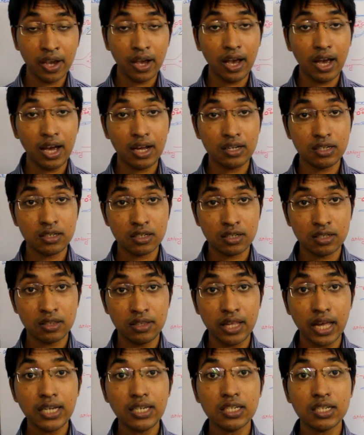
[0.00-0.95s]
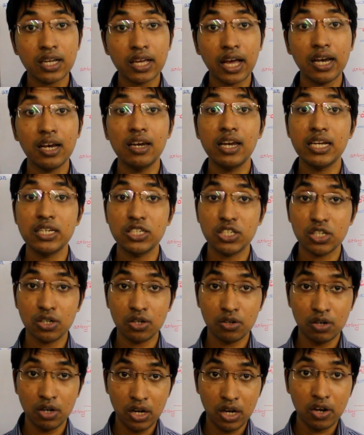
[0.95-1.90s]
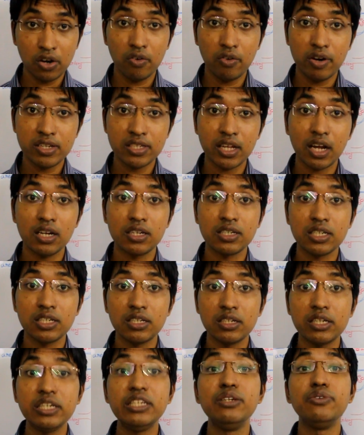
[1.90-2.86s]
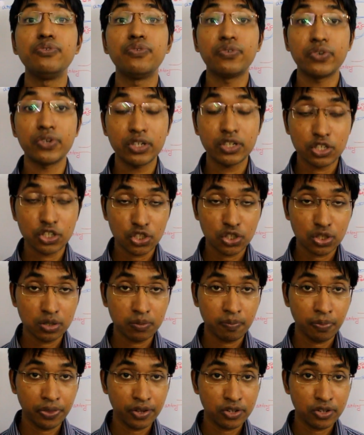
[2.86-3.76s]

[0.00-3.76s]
and that can later result in infarction.